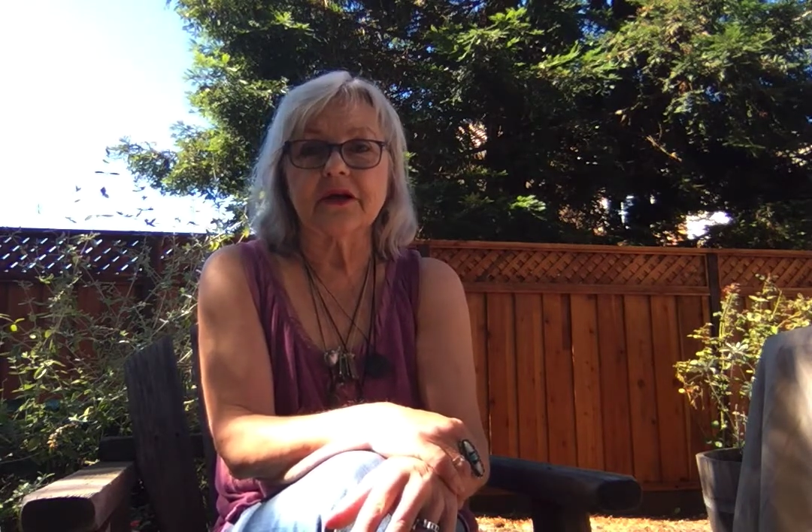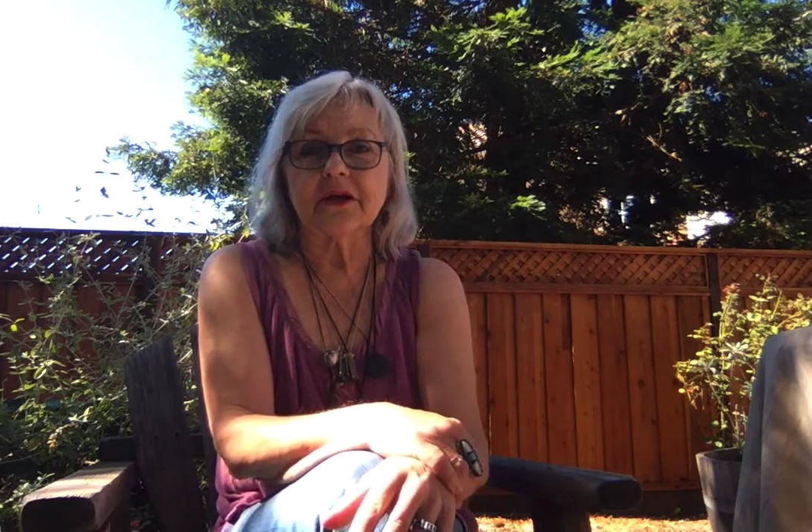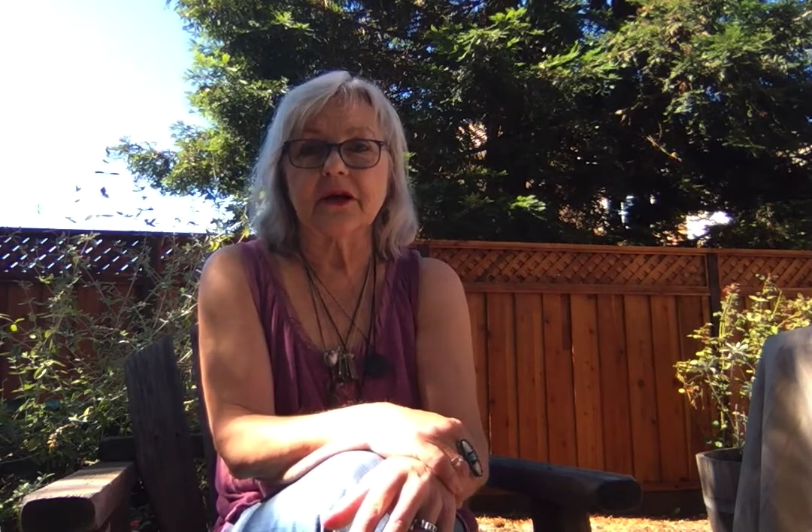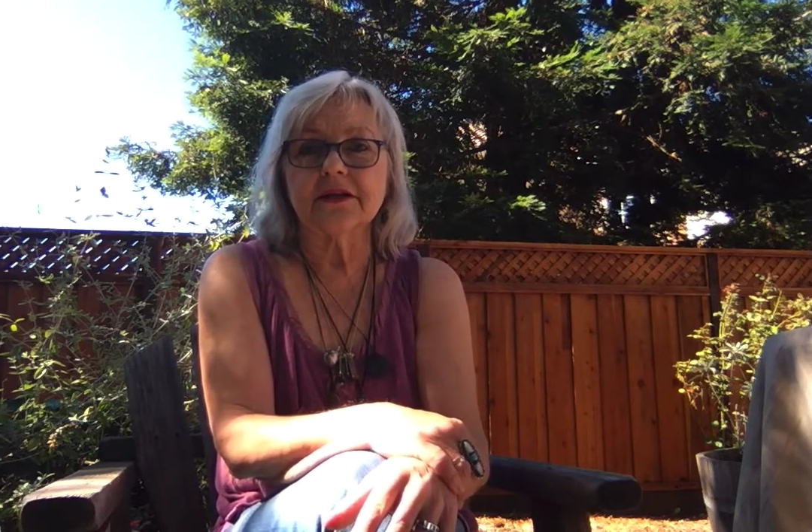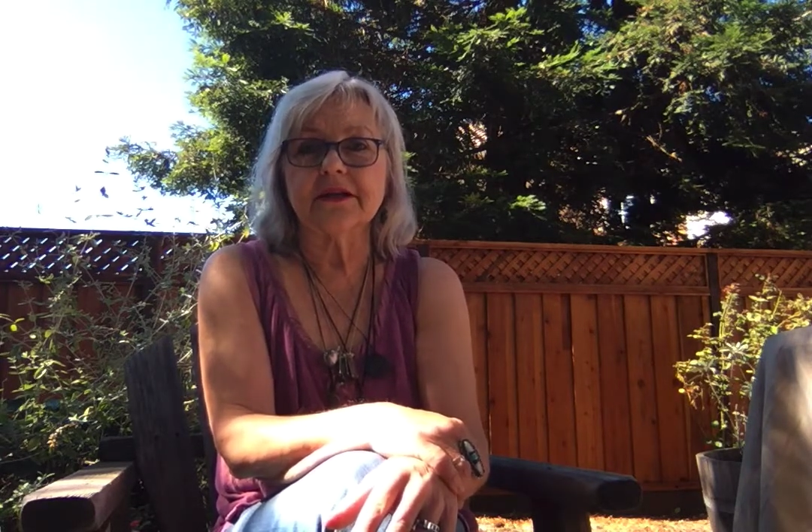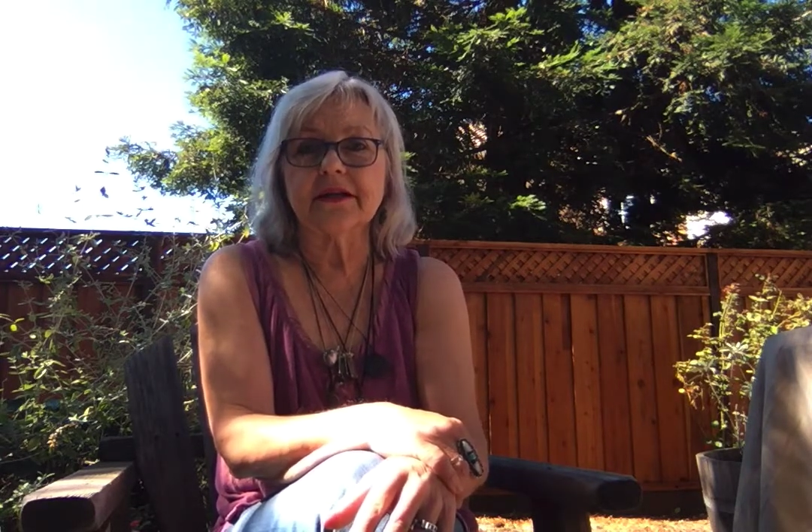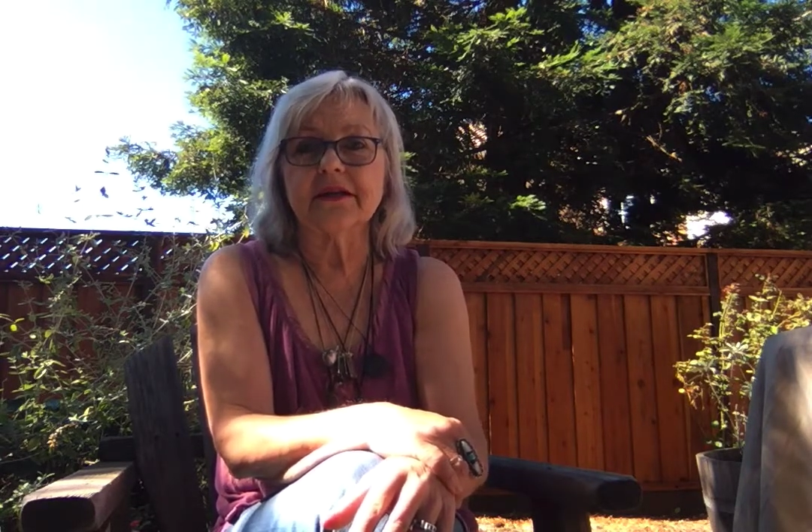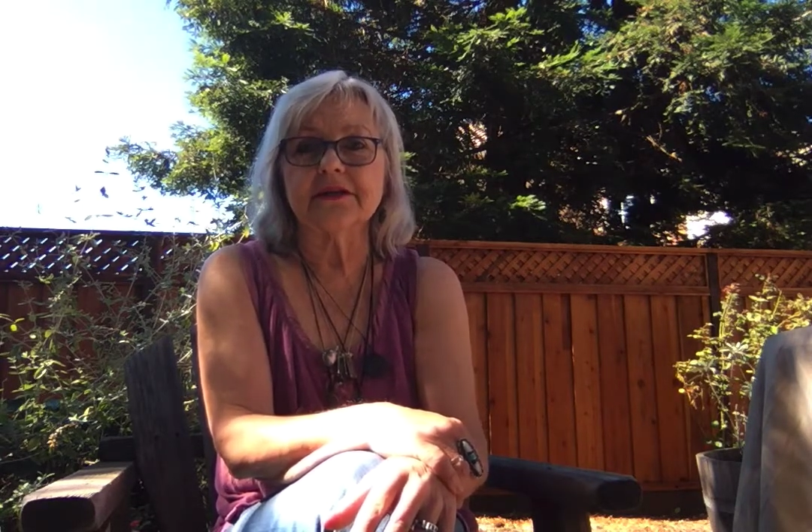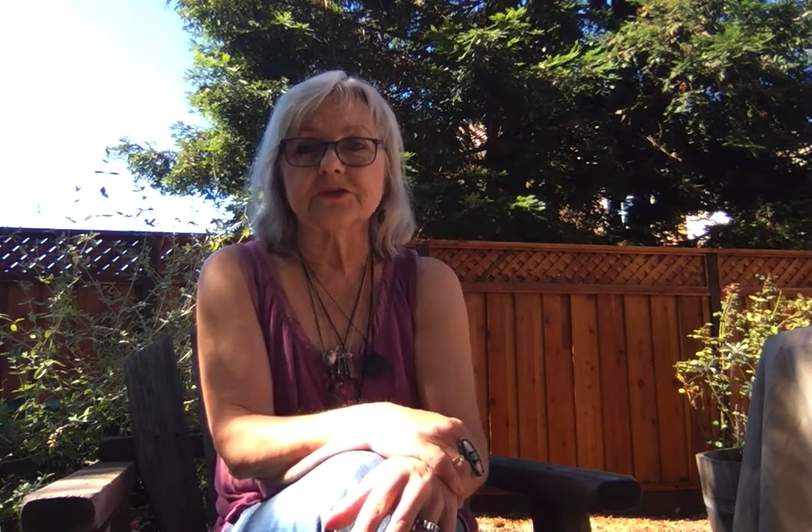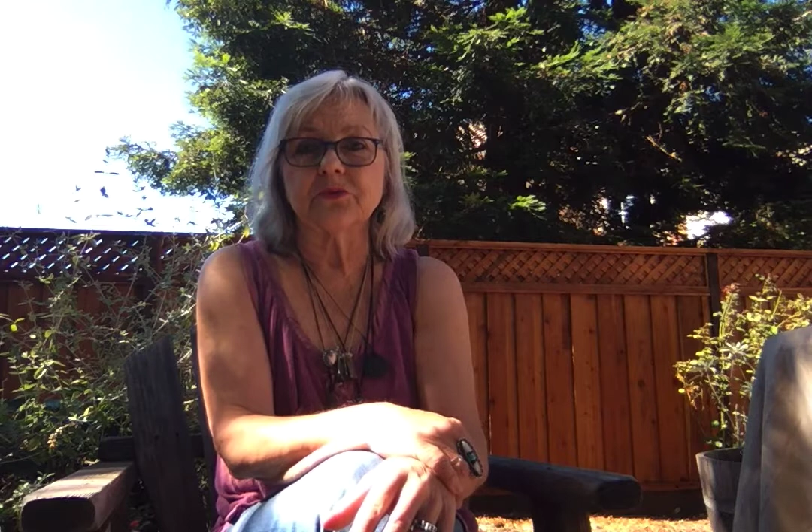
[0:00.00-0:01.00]
colleague
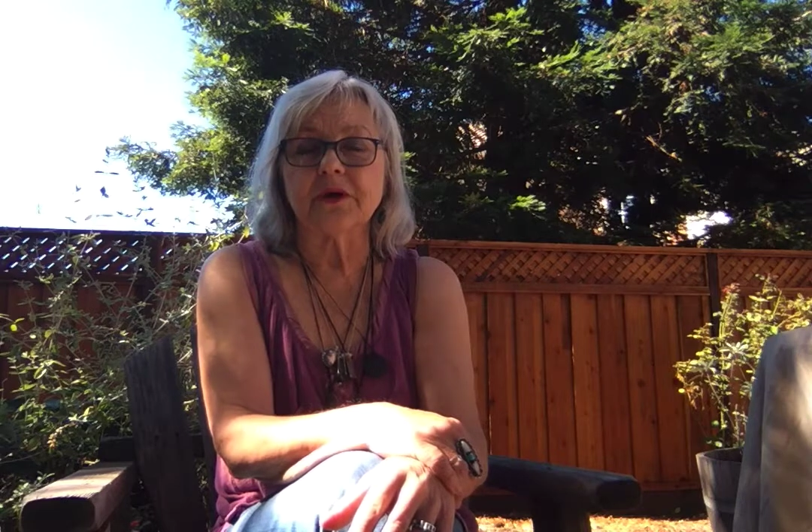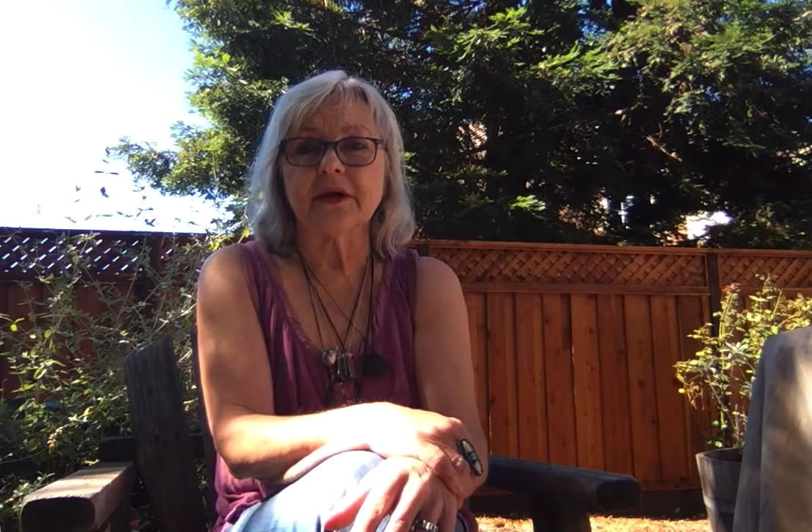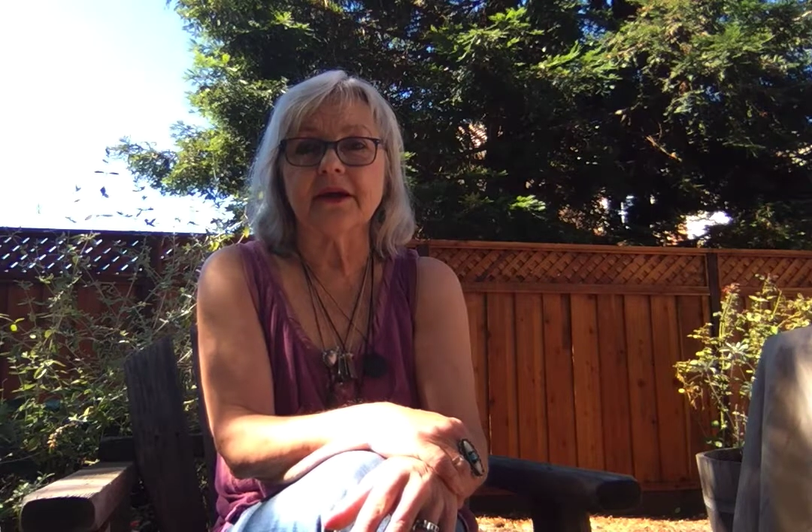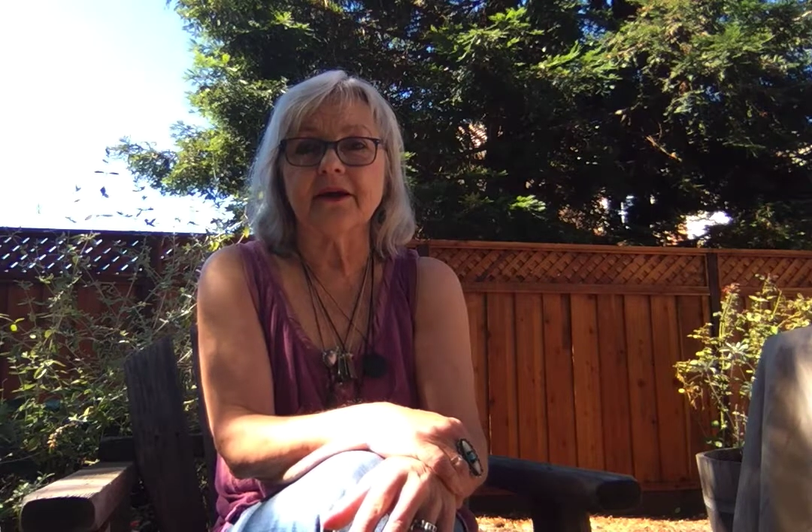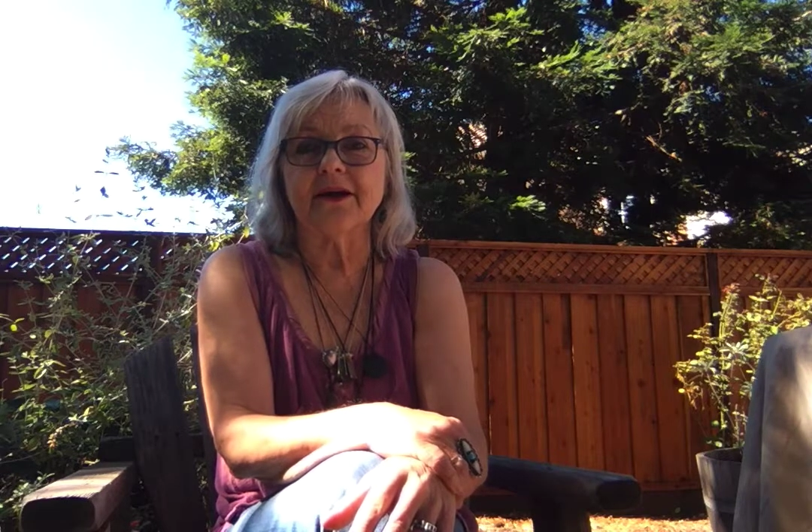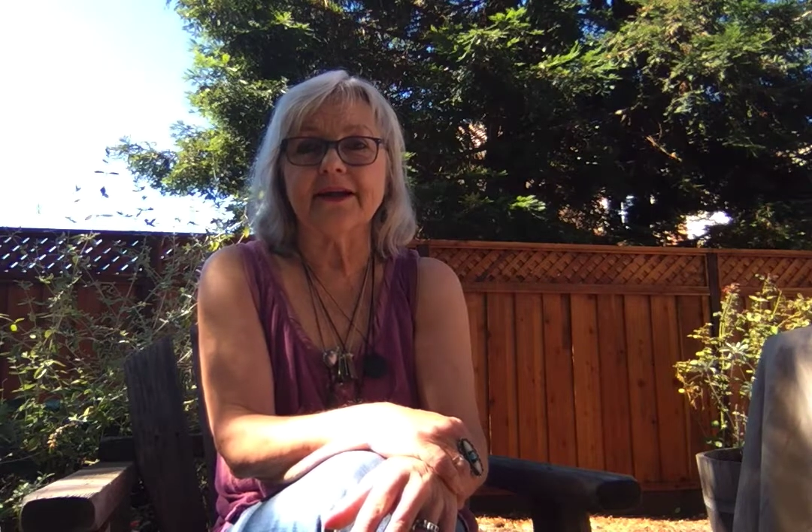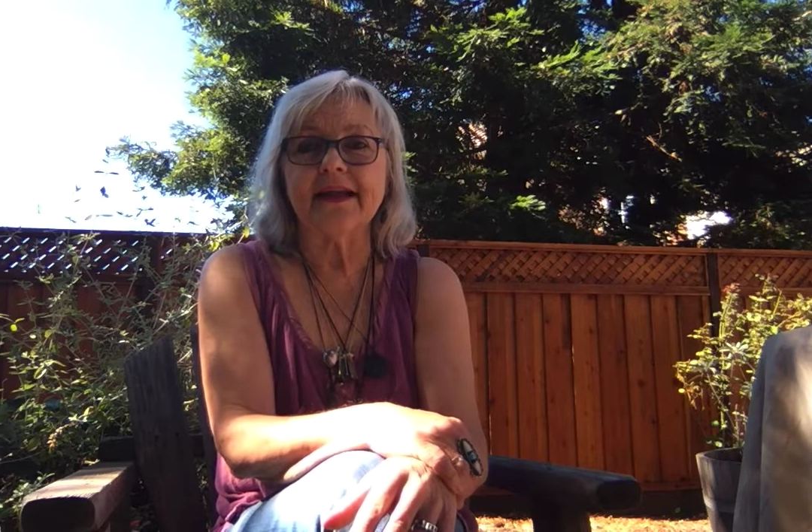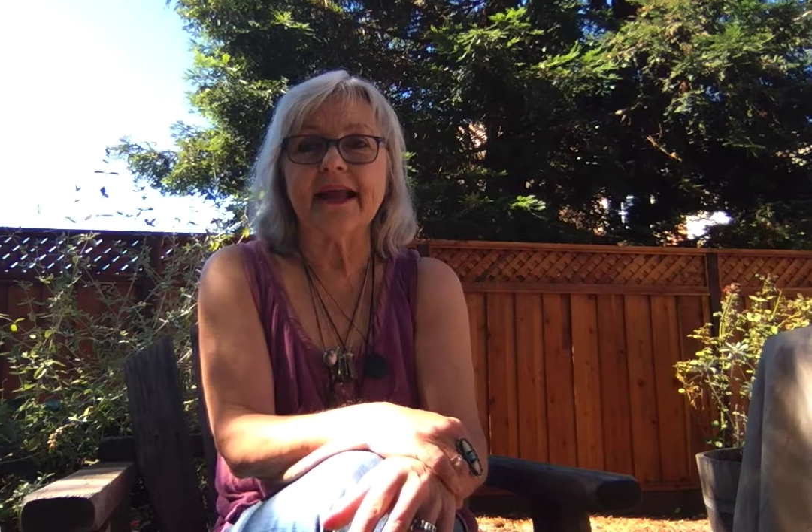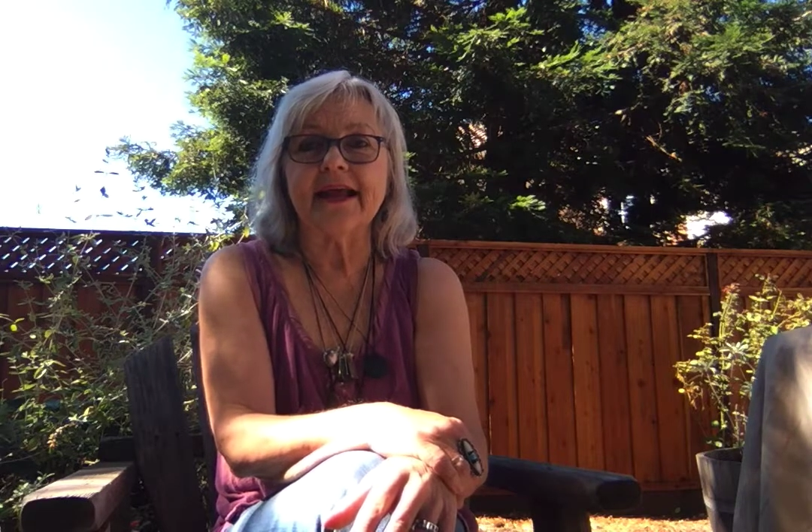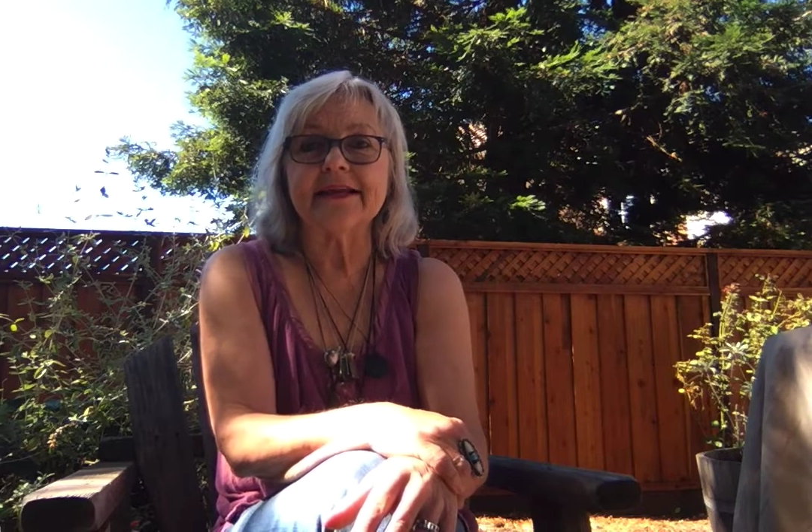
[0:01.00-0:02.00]
is working on,
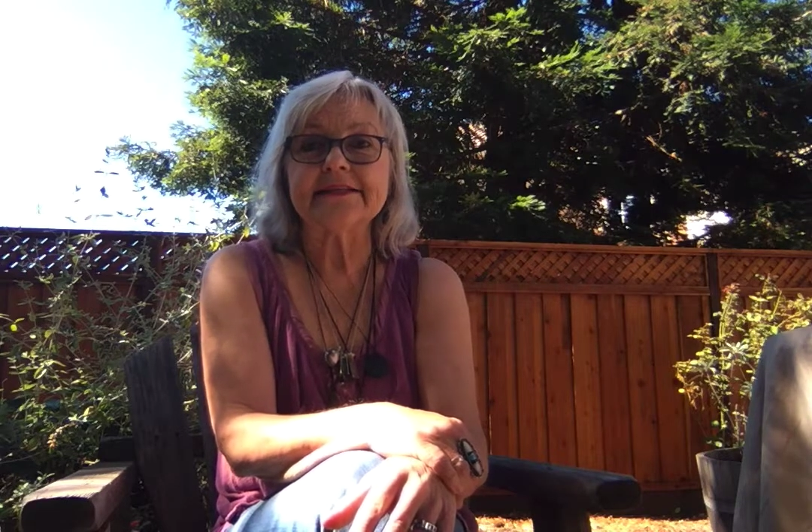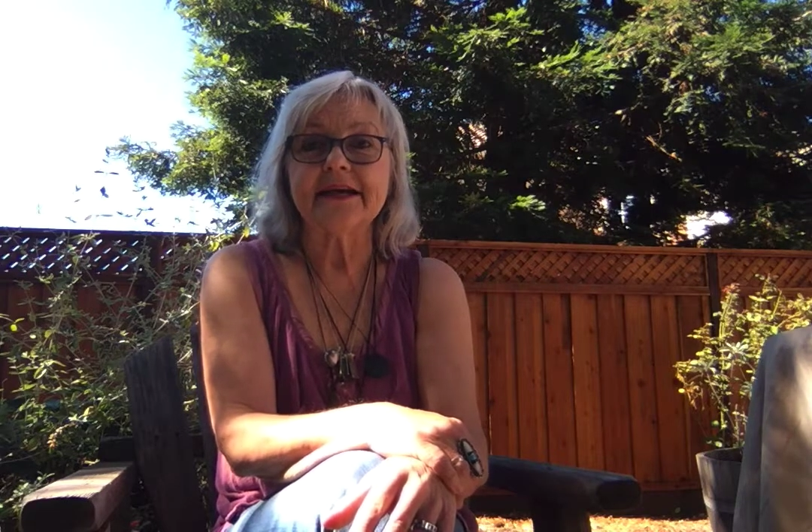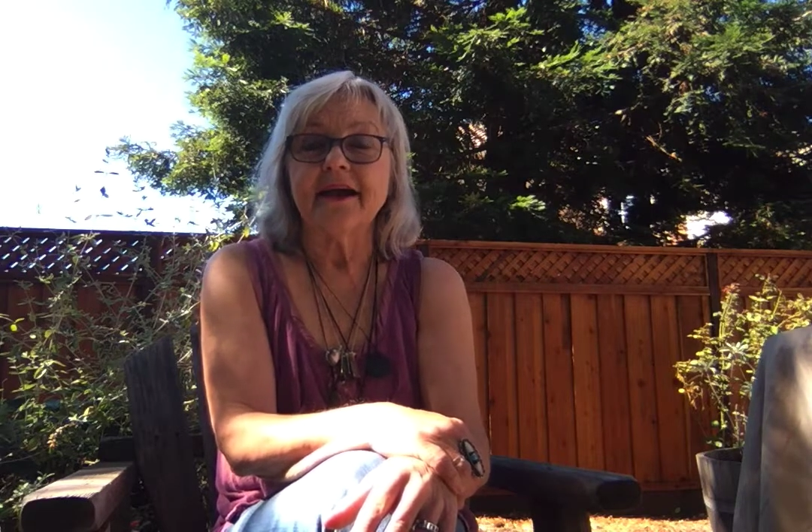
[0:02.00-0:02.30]
and